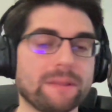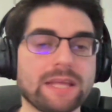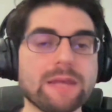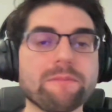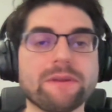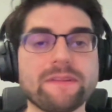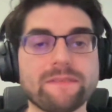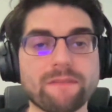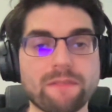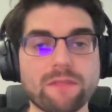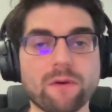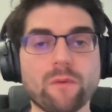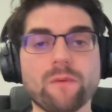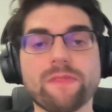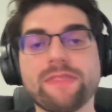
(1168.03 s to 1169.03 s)
even
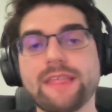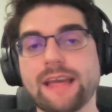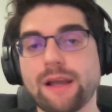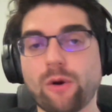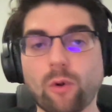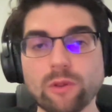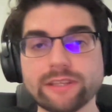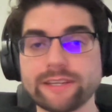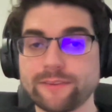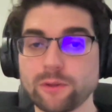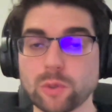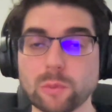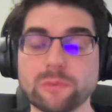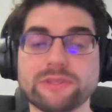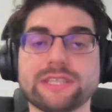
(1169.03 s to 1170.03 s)
though all their
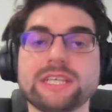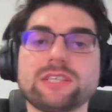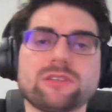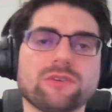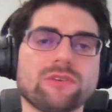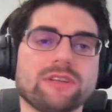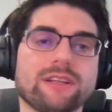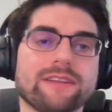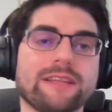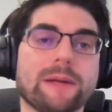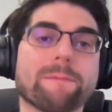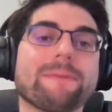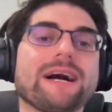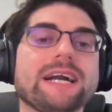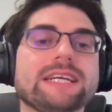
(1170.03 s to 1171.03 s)
documentation or the
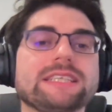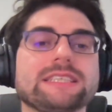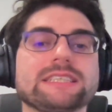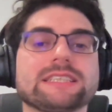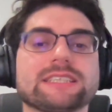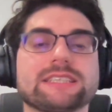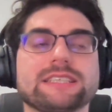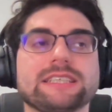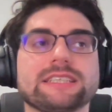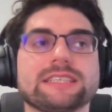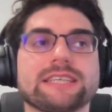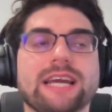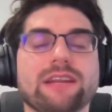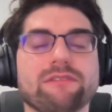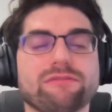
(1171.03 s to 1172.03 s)
advice it's
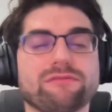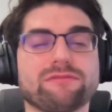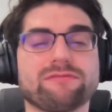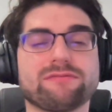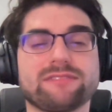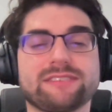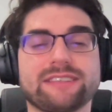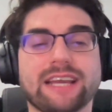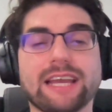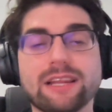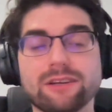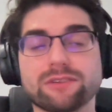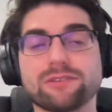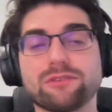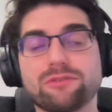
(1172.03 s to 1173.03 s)
kind of
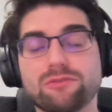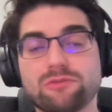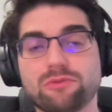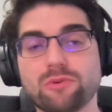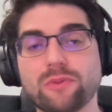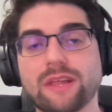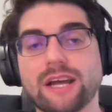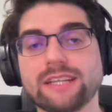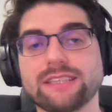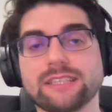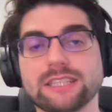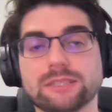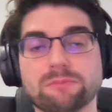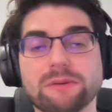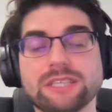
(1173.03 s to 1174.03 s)
tailored to that.
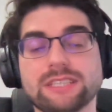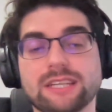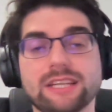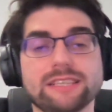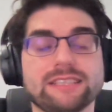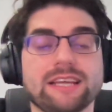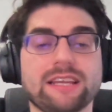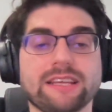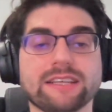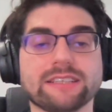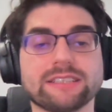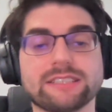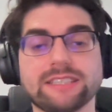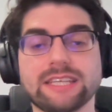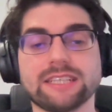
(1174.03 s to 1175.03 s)
It's basically telling
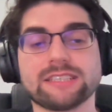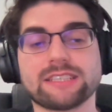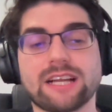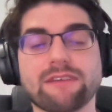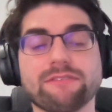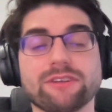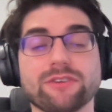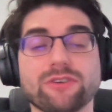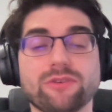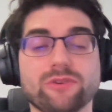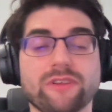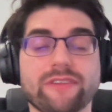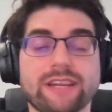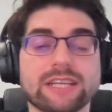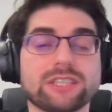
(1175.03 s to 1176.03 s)
us, yes, have a
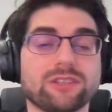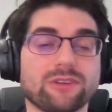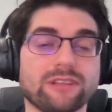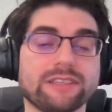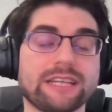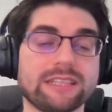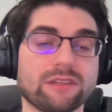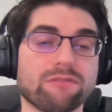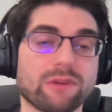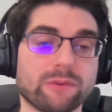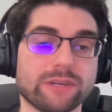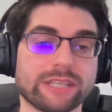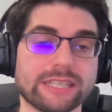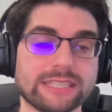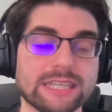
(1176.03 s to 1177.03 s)
unidirectional data flow
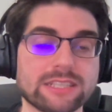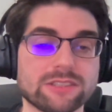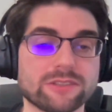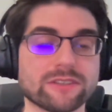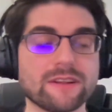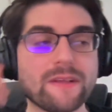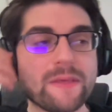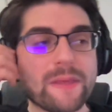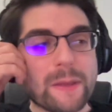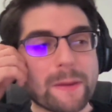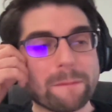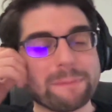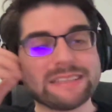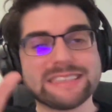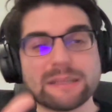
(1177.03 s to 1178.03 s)
architecture,
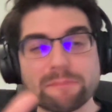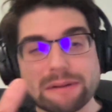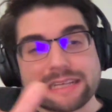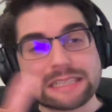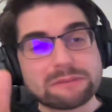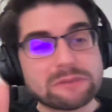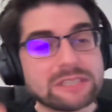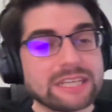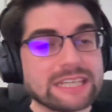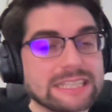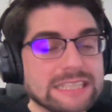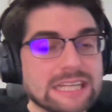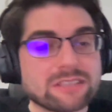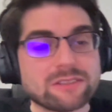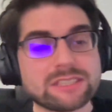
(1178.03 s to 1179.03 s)
but the part about the
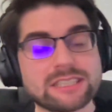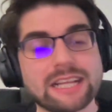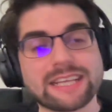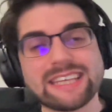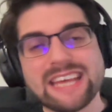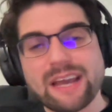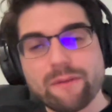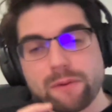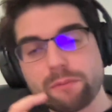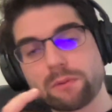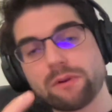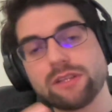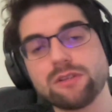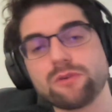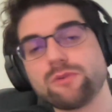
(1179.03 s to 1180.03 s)
architecture is like, yeah, we
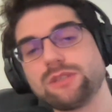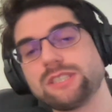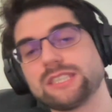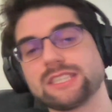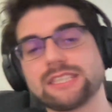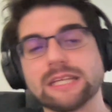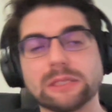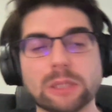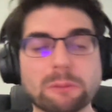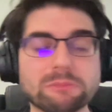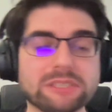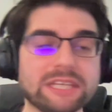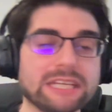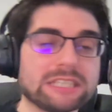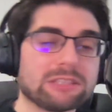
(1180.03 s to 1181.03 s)
provide you these state
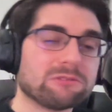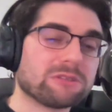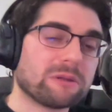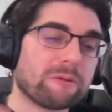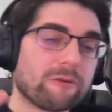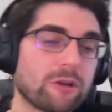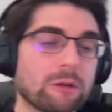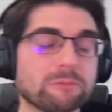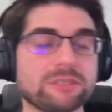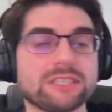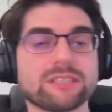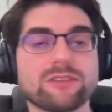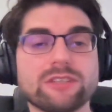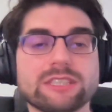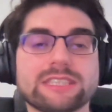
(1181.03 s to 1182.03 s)
objects, observable
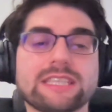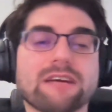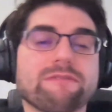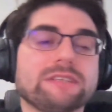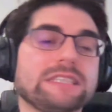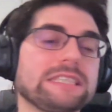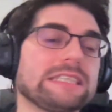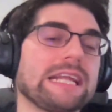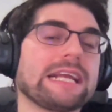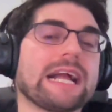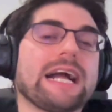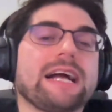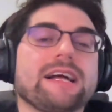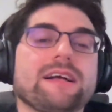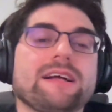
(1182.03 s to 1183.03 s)
objects, and all that stuff, but it's like
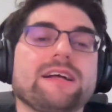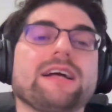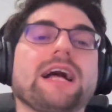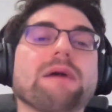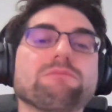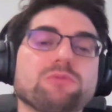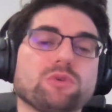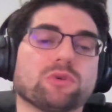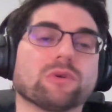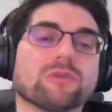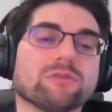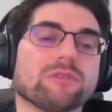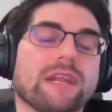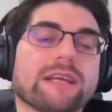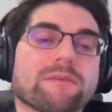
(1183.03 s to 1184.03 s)
up to you,
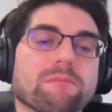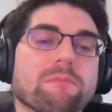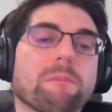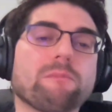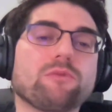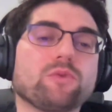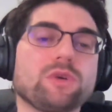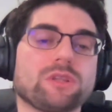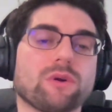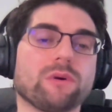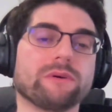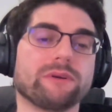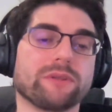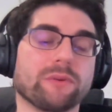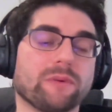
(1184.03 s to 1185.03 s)
like do it
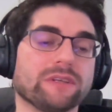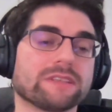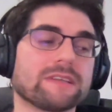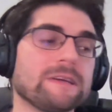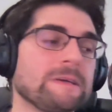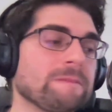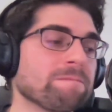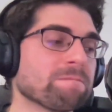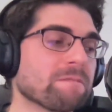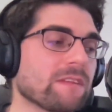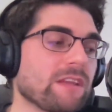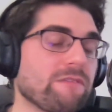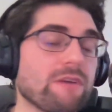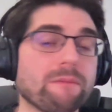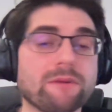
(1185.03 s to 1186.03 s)
however you want.
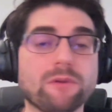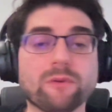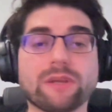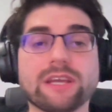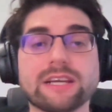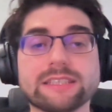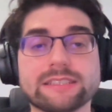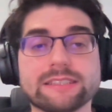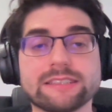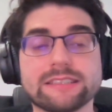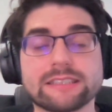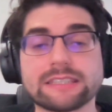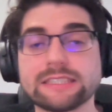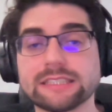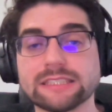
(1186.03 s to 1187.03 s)
If you have been looking at
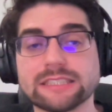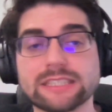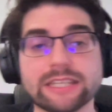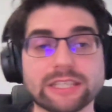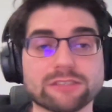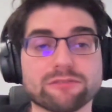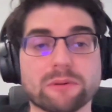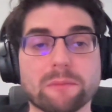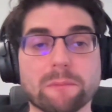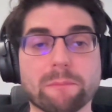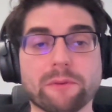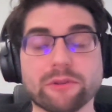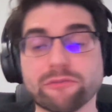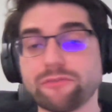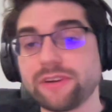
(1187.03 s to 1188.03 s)
the recent series from
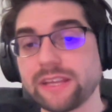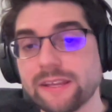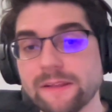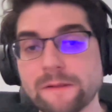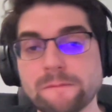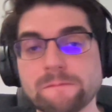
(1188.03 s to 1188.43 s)
Pointfree,